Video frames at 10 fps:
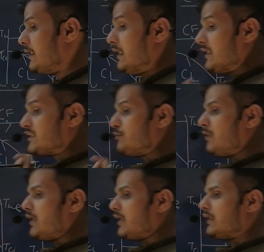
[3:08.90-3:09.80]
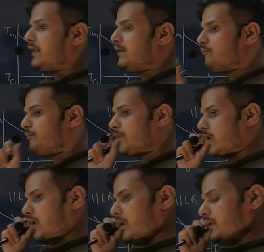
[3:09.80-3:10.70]
Similarly,
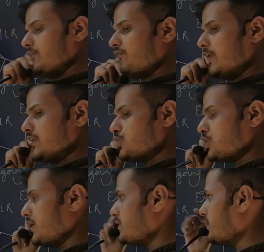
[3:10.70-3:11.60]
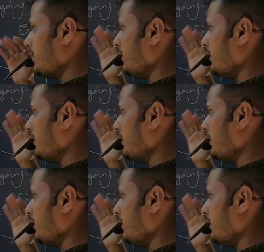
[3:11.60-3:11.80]
the phase change